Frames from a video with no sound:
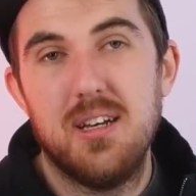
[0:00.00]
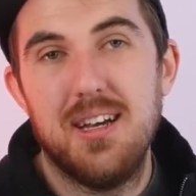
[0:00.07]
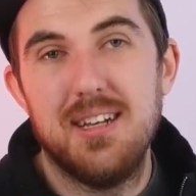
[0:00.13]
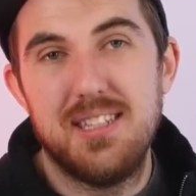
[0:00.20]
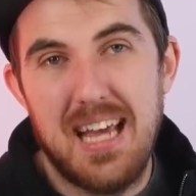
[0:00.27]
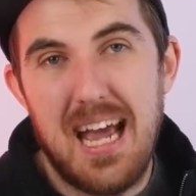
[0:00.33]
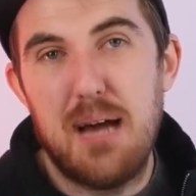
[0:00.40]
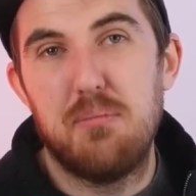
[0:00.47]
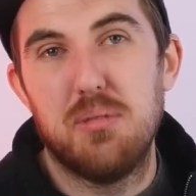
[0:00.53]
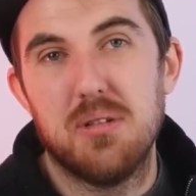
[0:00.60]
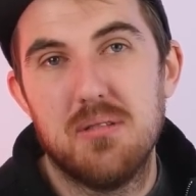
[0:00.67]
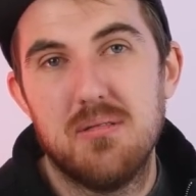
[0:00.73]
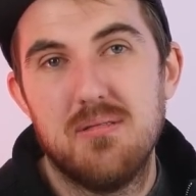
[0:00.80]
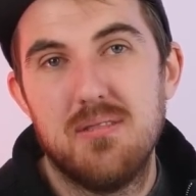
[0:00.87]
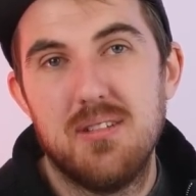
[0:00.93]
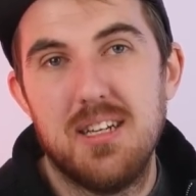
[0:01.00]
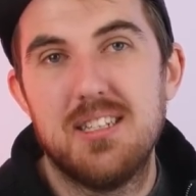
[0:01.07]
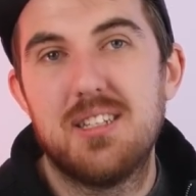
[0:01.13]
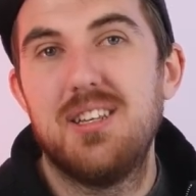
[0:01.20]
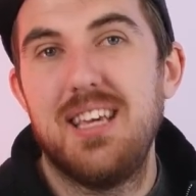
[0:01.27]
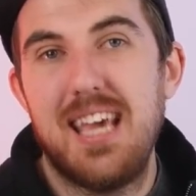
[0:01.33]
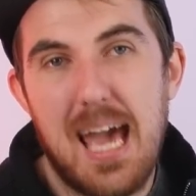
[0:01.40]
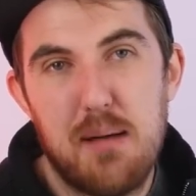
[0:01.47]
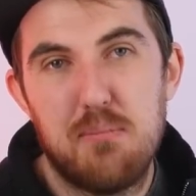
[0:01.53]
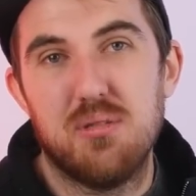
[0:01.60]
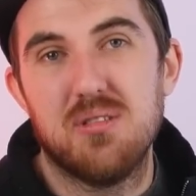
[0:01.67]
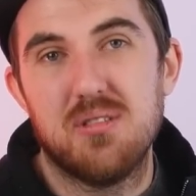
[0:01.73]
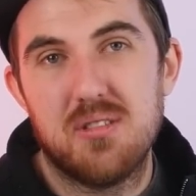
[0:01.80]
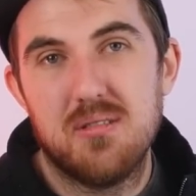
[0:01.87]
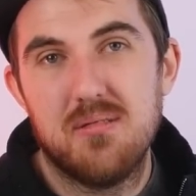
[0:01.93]
it's the Apple. It's the
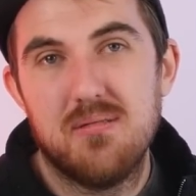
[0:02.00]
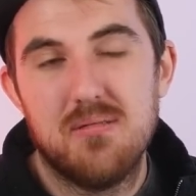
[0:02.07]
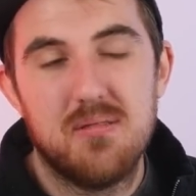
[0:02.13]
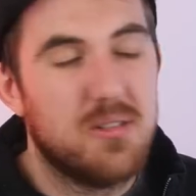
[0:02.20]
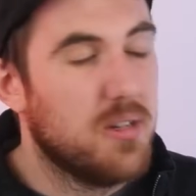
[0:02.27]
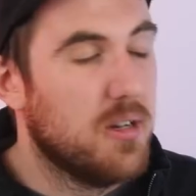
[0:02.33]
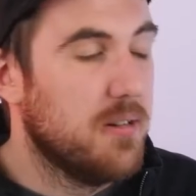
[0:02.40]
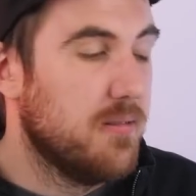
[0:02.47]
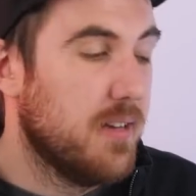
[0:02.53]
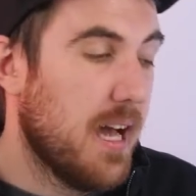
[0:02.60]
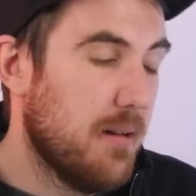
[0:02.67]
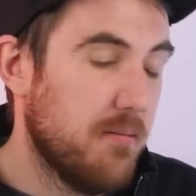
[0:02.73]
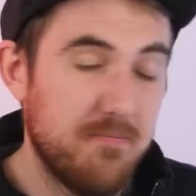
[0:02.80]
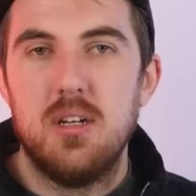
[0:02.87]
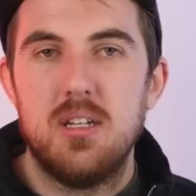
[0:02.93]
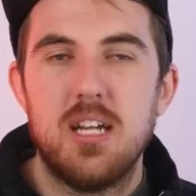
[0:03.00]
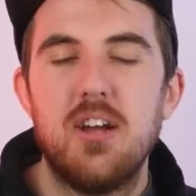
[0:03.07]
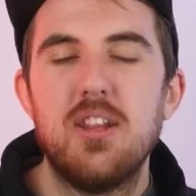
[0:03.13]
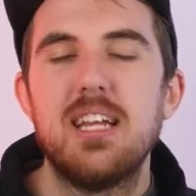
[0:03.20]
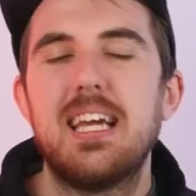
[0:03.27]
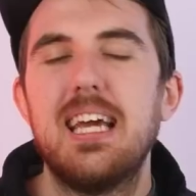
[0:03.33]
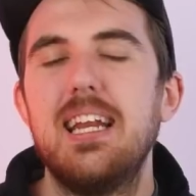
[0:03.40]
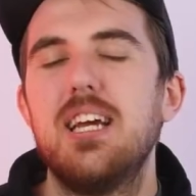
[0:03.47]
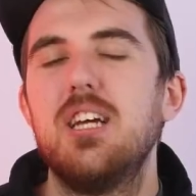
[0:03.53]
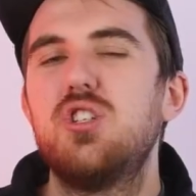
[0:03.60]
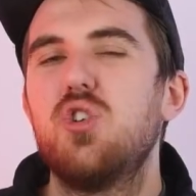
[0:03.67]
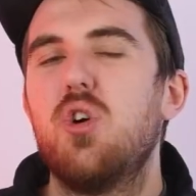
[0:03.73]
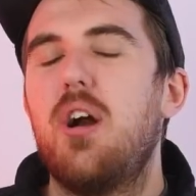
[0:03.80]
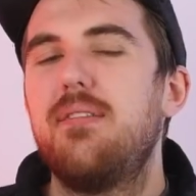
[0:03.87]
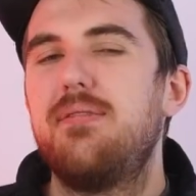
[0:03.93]
Apples. So yeah. Now then getting
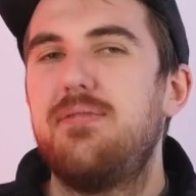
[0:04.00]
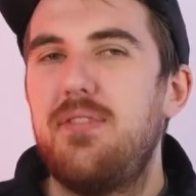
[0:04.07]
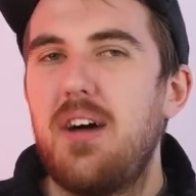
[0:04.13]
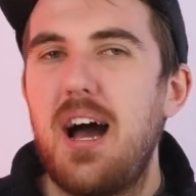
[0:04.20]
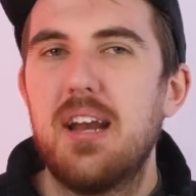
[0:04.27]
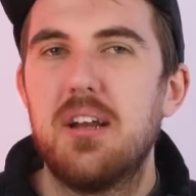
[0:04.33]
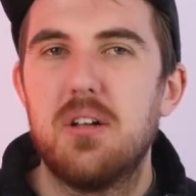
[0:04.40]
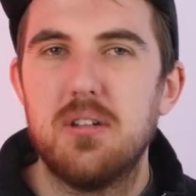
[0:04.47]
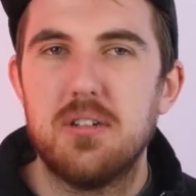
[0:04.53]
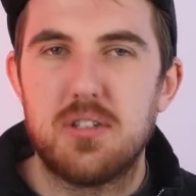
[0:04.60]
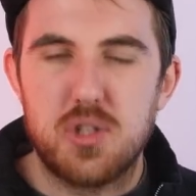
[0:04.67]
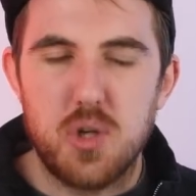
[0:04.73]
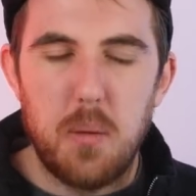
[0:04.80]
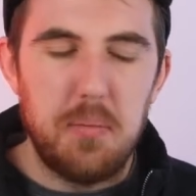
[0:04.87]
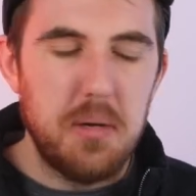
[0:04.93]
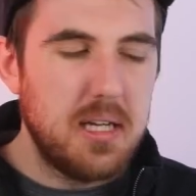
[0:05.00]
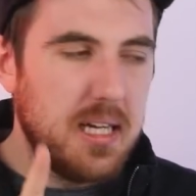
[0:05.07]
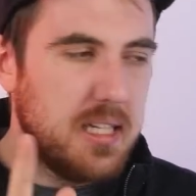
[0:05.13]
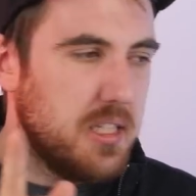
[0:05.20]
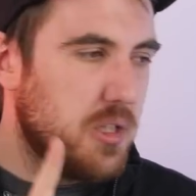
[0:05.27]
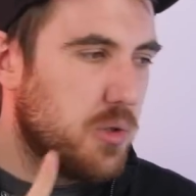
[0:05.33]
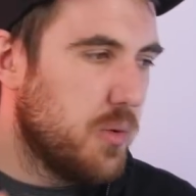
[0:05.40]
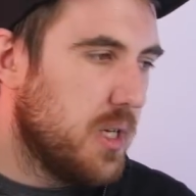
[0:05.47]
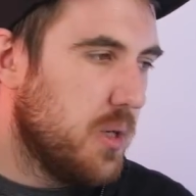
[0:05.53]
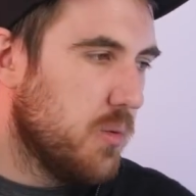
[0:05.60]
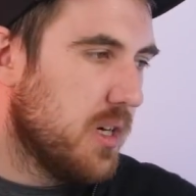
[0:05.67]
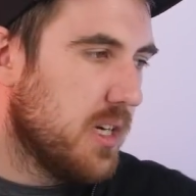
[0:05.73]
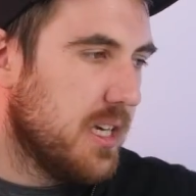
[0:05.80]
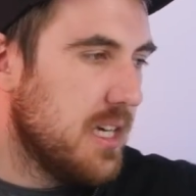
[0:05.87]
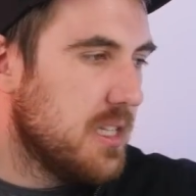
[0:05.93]
into our final topic, I just quickly
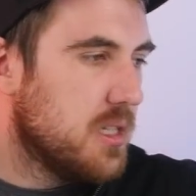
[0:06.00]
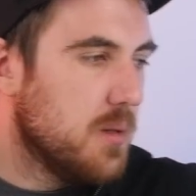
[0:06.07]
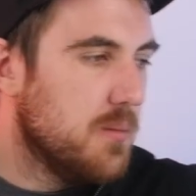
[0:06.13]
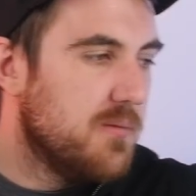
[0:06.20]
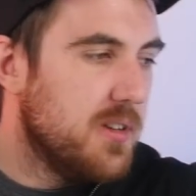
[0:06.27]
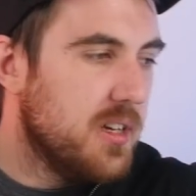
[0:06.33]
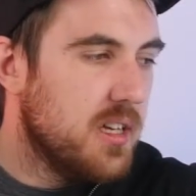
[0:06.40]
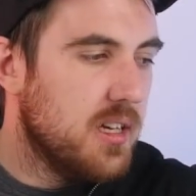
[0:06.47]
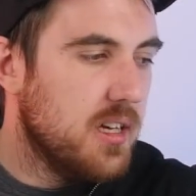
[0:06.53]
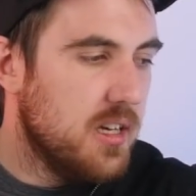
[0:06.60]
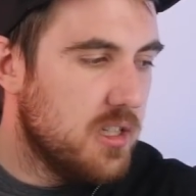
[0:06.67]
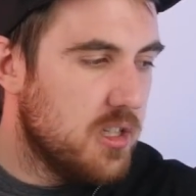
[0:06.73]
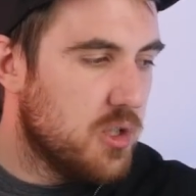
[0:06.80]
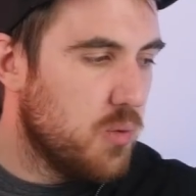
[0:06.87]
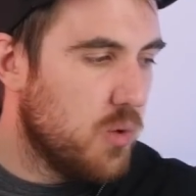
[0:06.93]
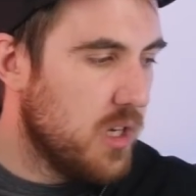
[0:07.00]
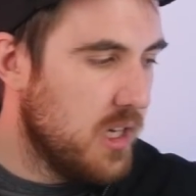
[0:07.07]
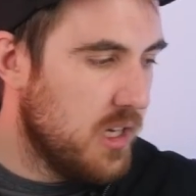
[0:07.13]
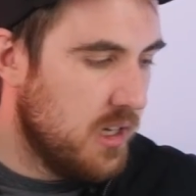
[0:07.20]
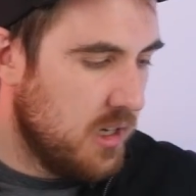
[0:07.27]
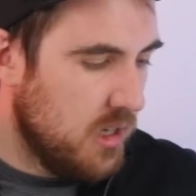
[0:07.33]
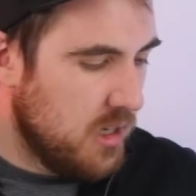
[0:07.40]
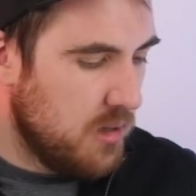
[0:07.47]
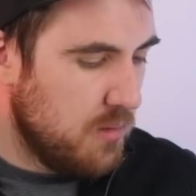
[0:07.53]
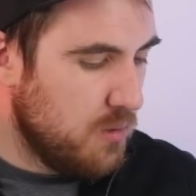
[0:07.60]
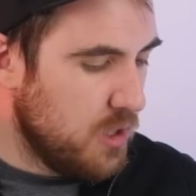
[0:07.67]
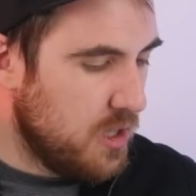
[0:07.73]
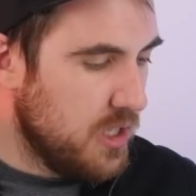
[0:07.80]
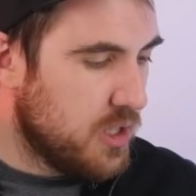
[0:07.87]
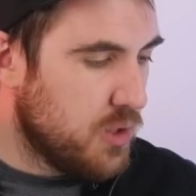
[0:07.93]
want to get something. I just want to
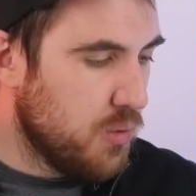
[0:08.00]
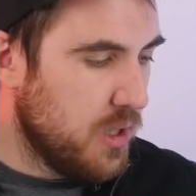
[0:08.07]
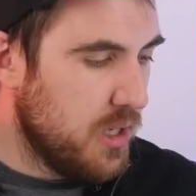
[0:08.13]
put this